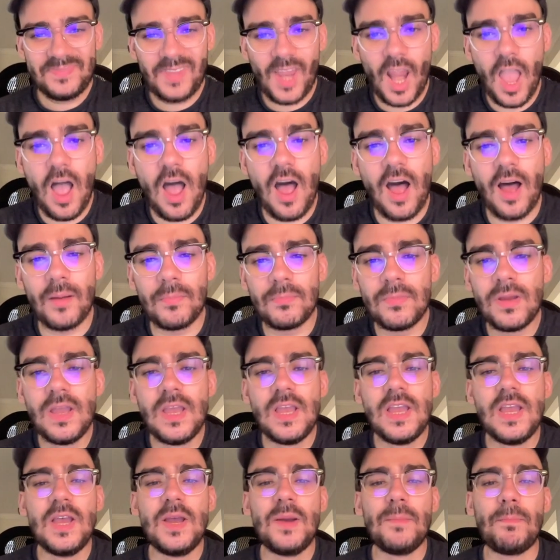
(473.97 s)

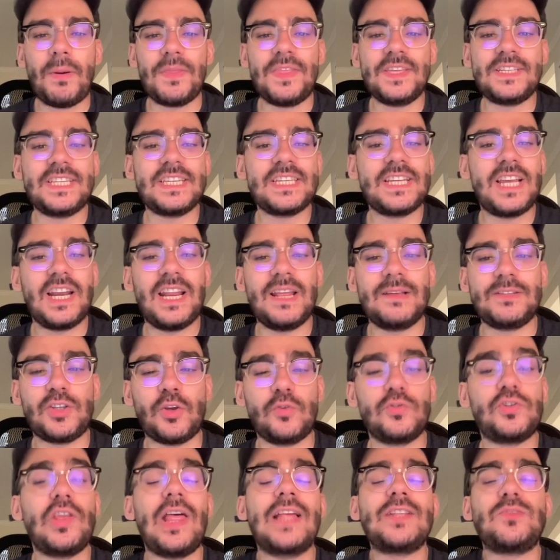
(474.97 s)
But this is gonna,
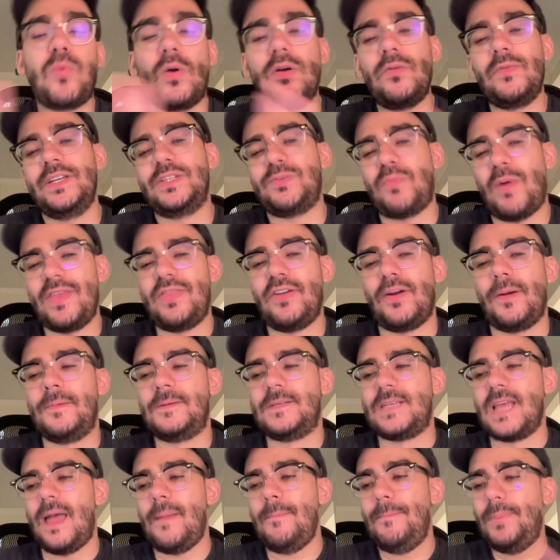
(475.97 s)
so that's one reason why they're
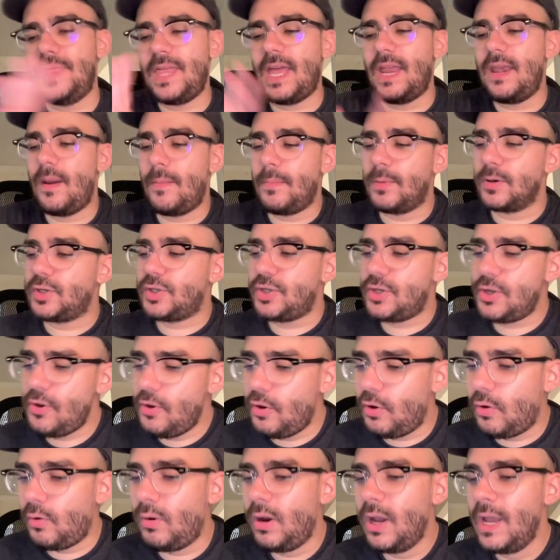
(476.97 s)
upset. But then number
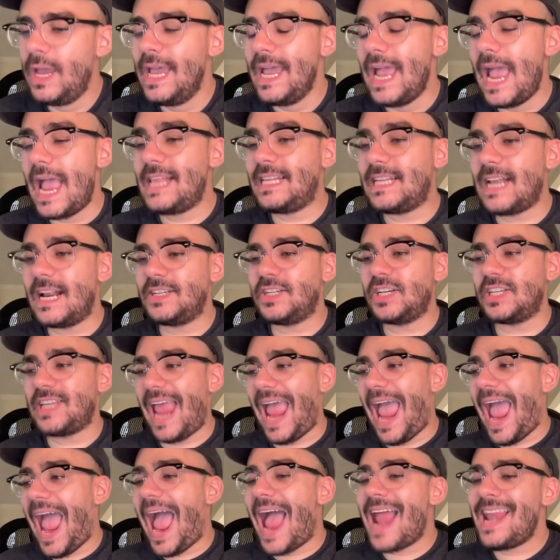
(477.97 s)
2, it's not just
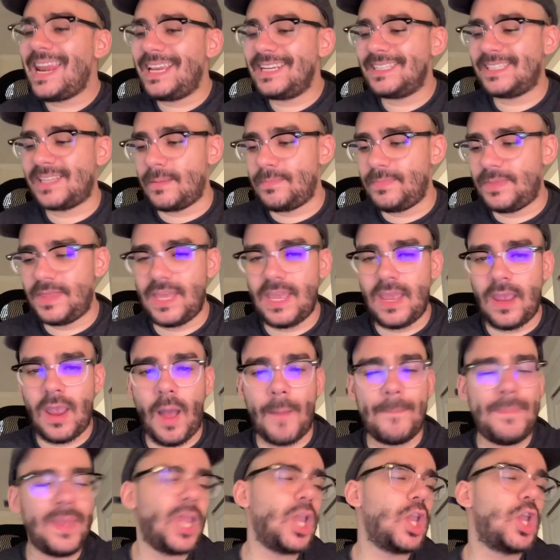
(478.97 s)
adding something a bit